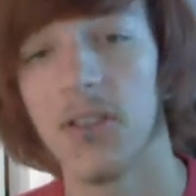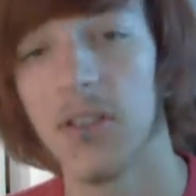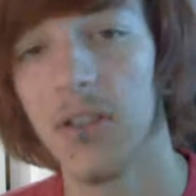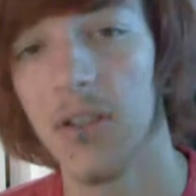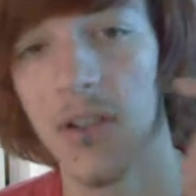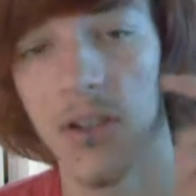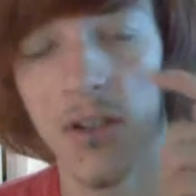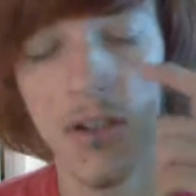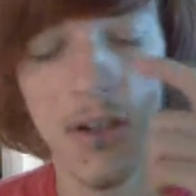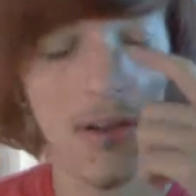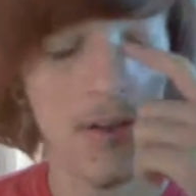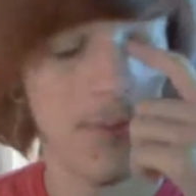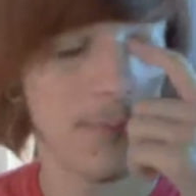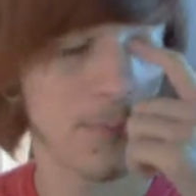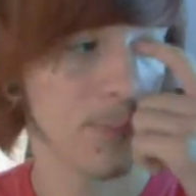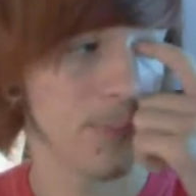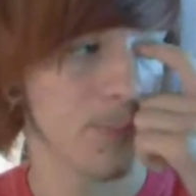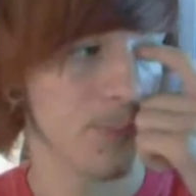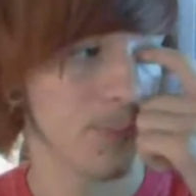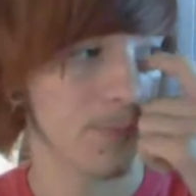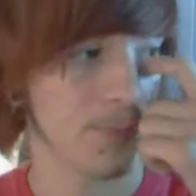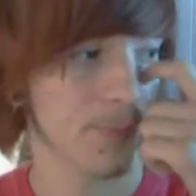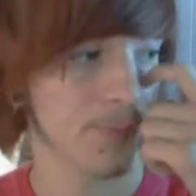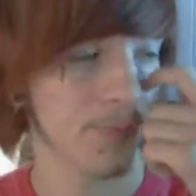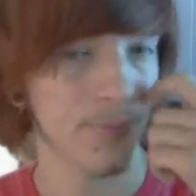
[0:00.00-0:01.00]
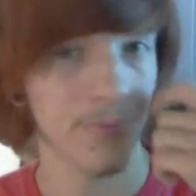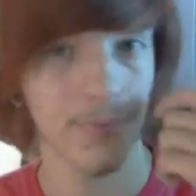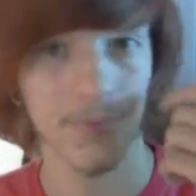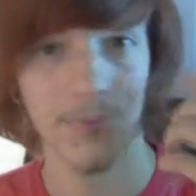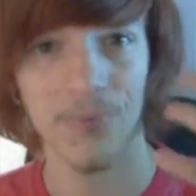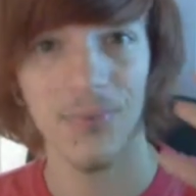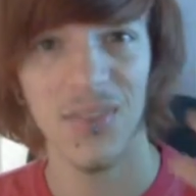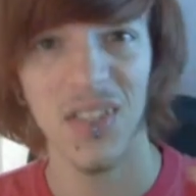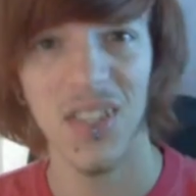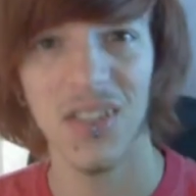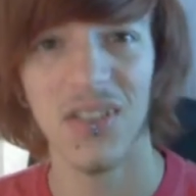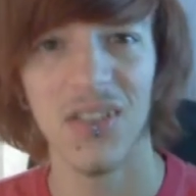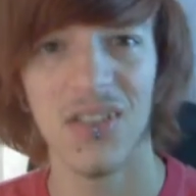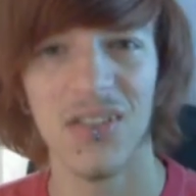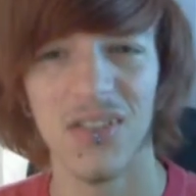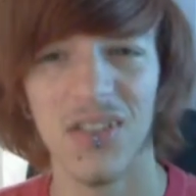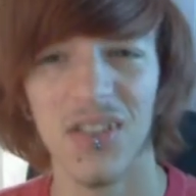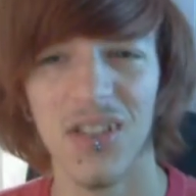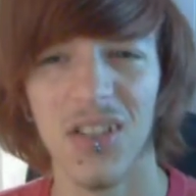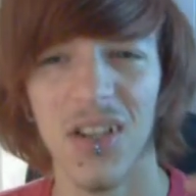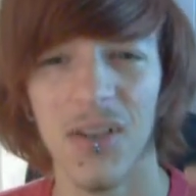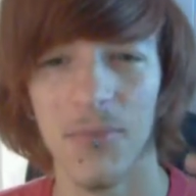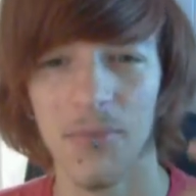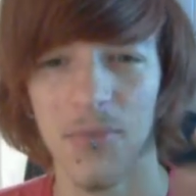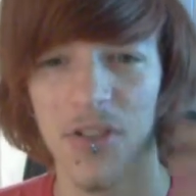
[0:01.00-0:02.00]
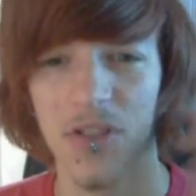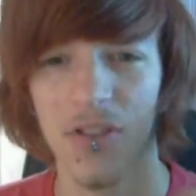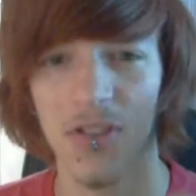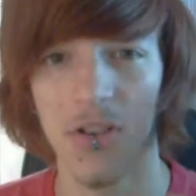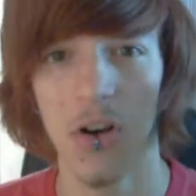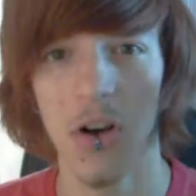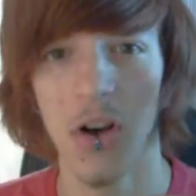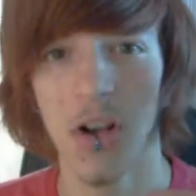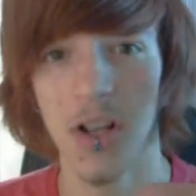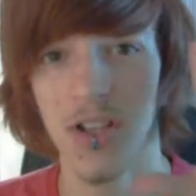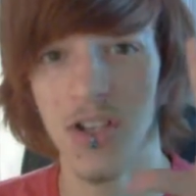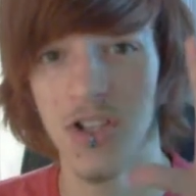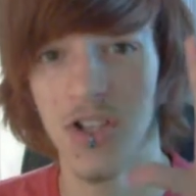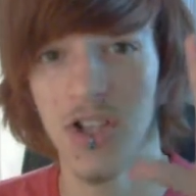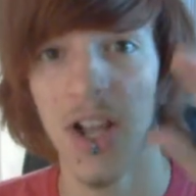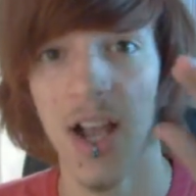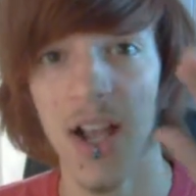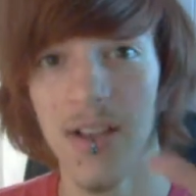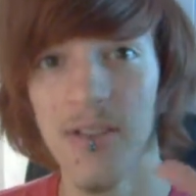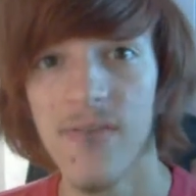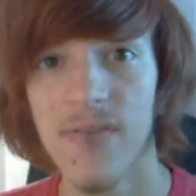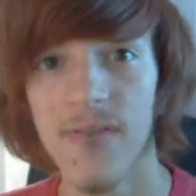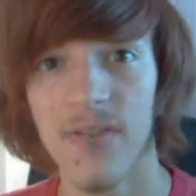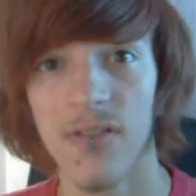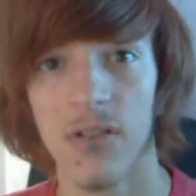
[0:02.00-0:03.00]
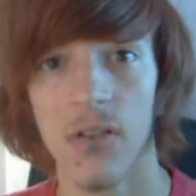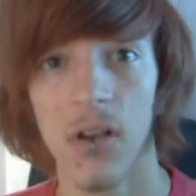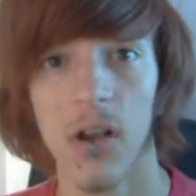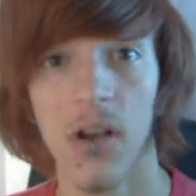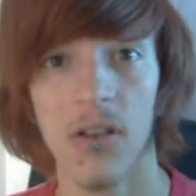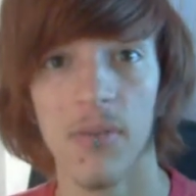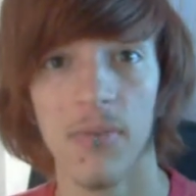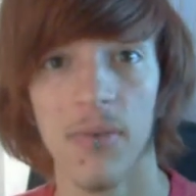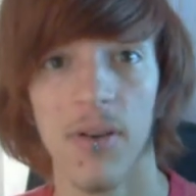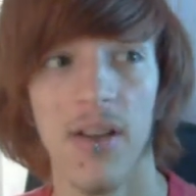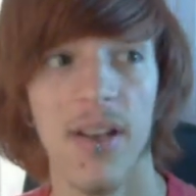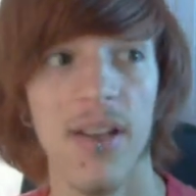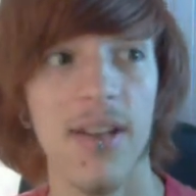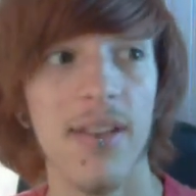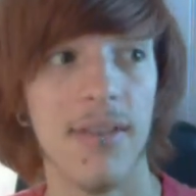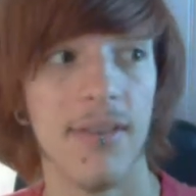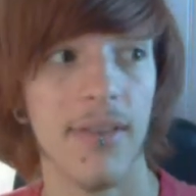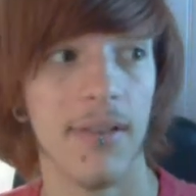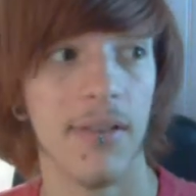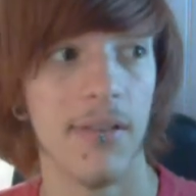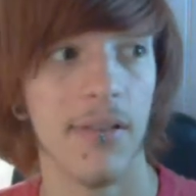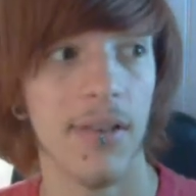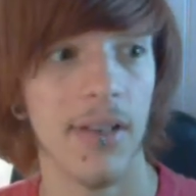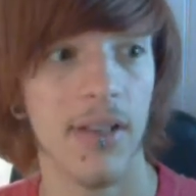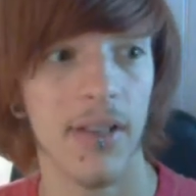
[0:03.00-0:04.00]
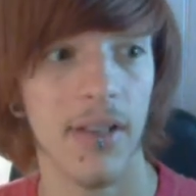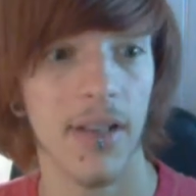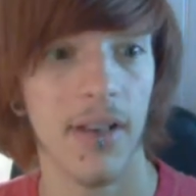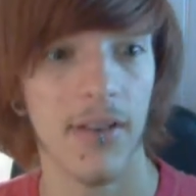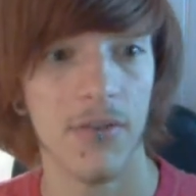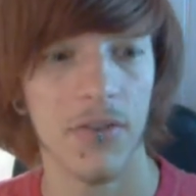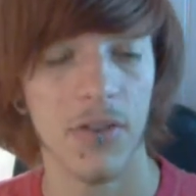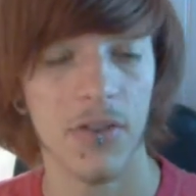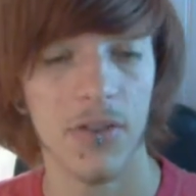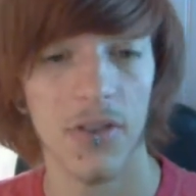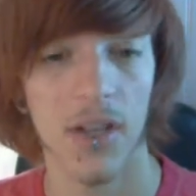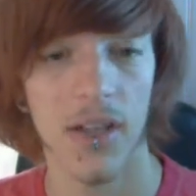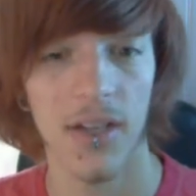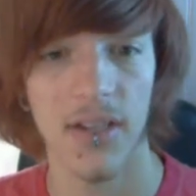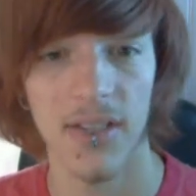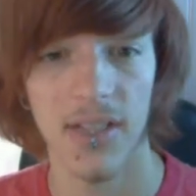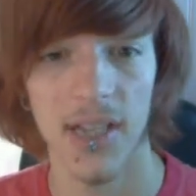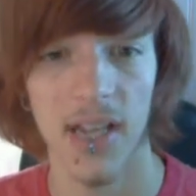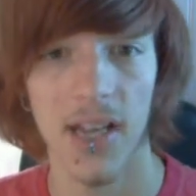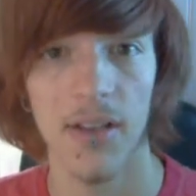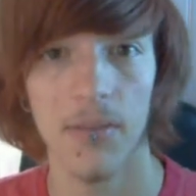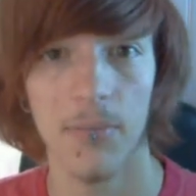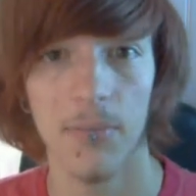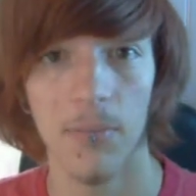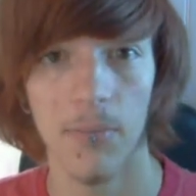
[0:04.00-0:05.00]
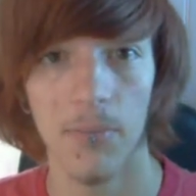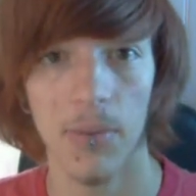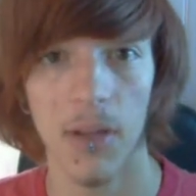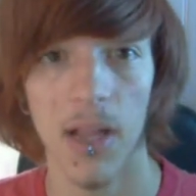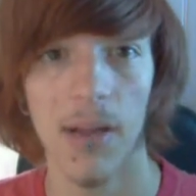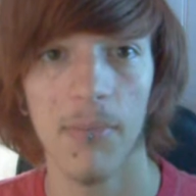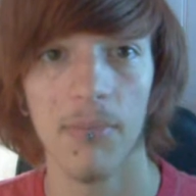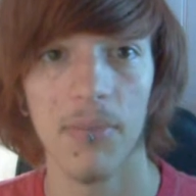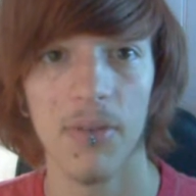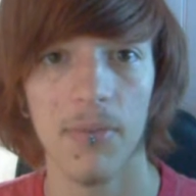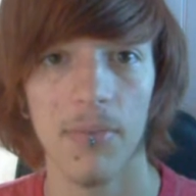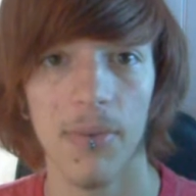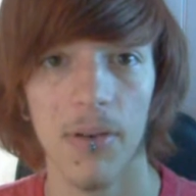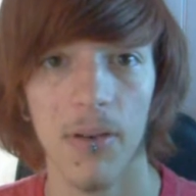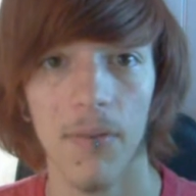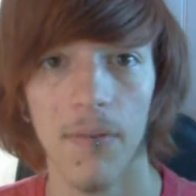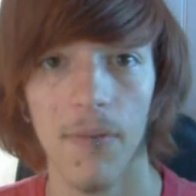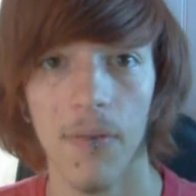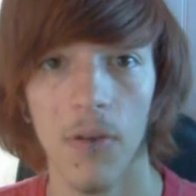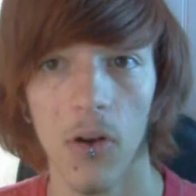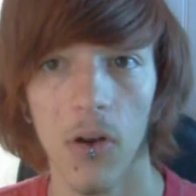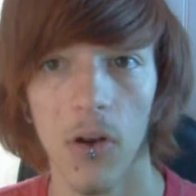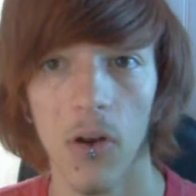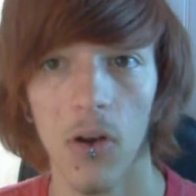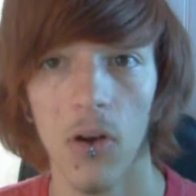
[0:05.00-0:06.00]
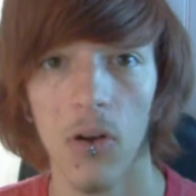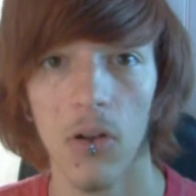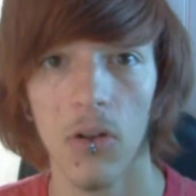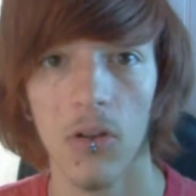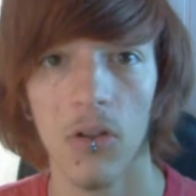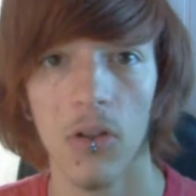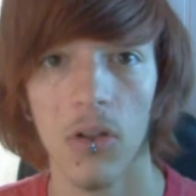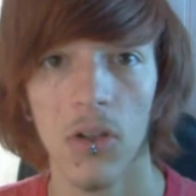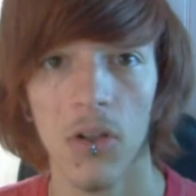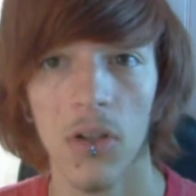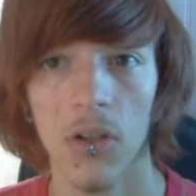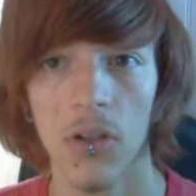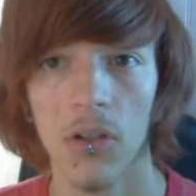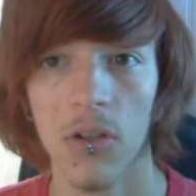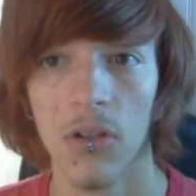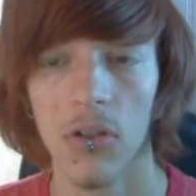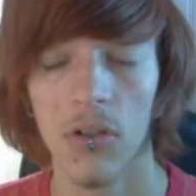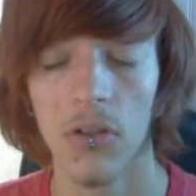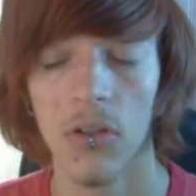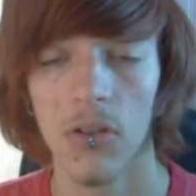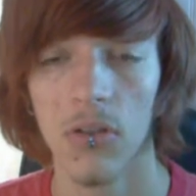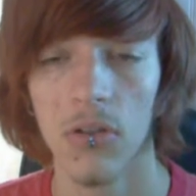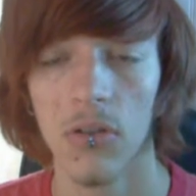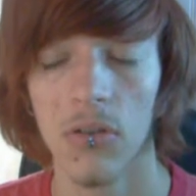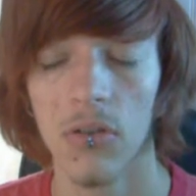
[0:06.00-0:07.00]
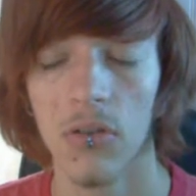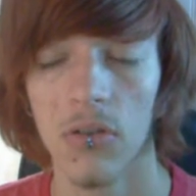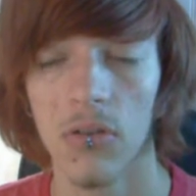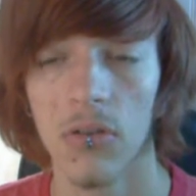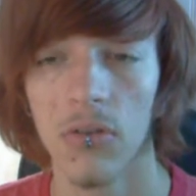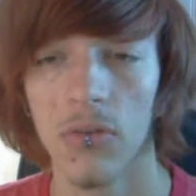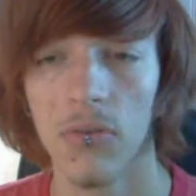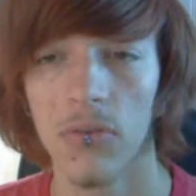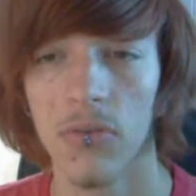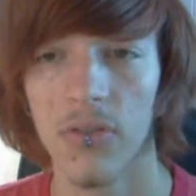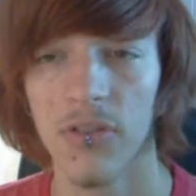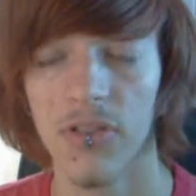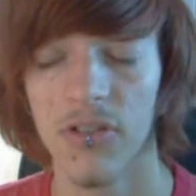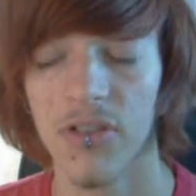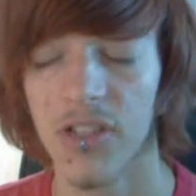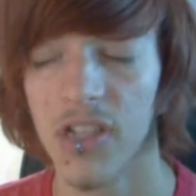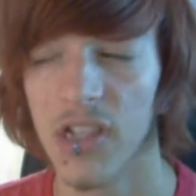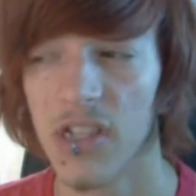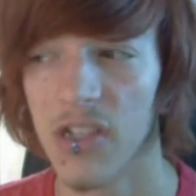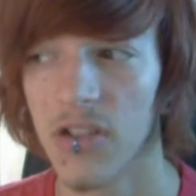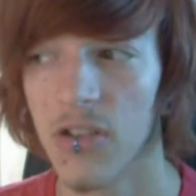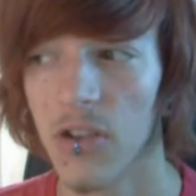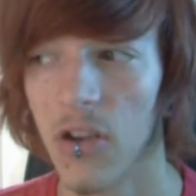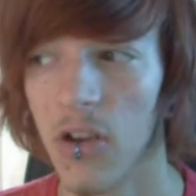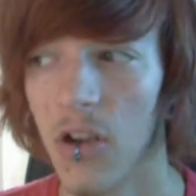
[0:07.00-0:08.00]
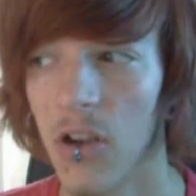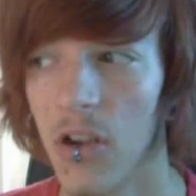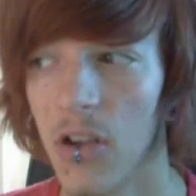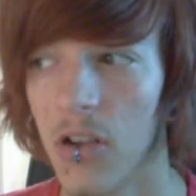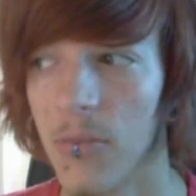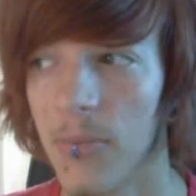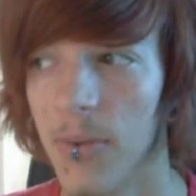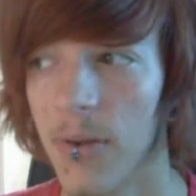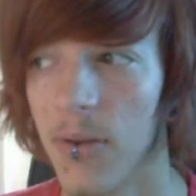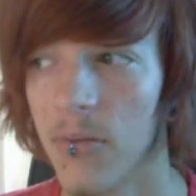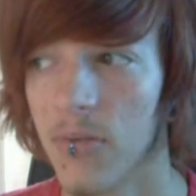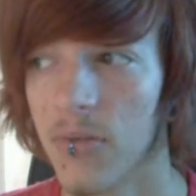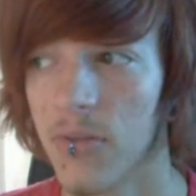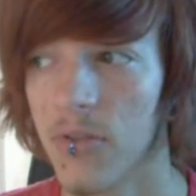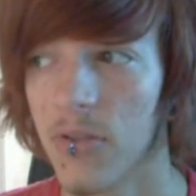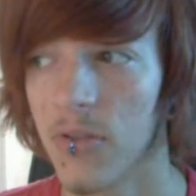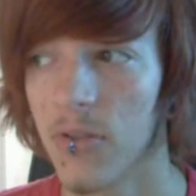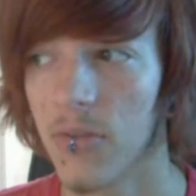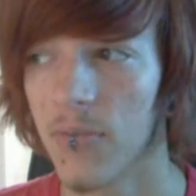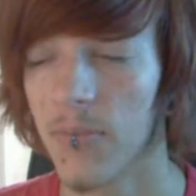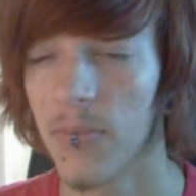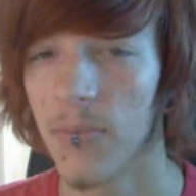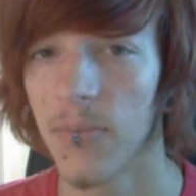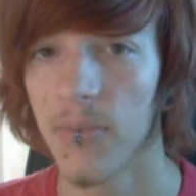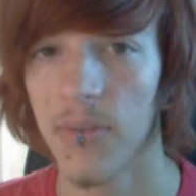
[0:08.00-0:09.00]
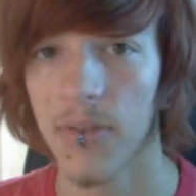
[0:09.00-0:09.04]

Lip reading: I don't know, I'm just talking shit. I haven't talked about anything, really. I've just, like, sat and blabbed about football. Which is talking about some...